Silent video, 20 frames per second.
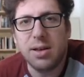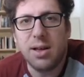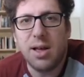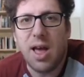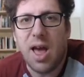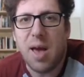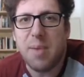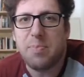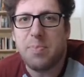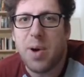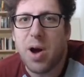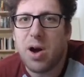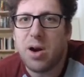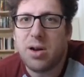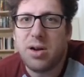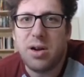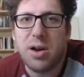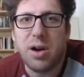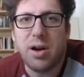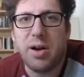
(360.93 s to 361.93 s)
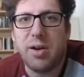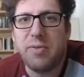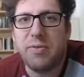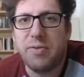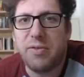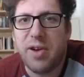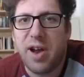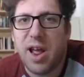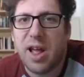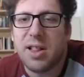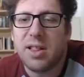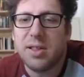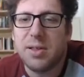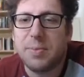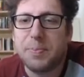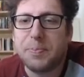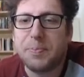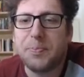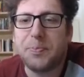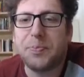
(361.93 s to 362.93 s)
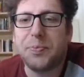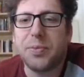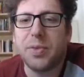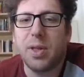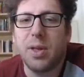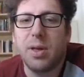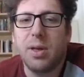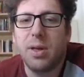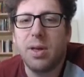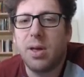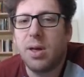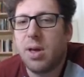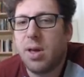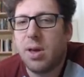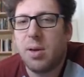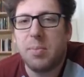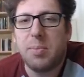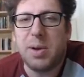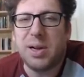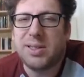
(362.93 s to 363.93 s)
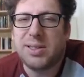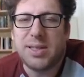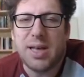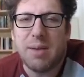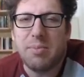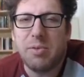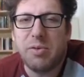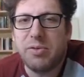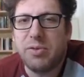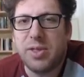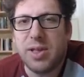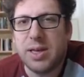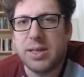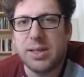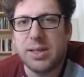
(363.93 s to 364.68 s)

a partner, a friend. But some of these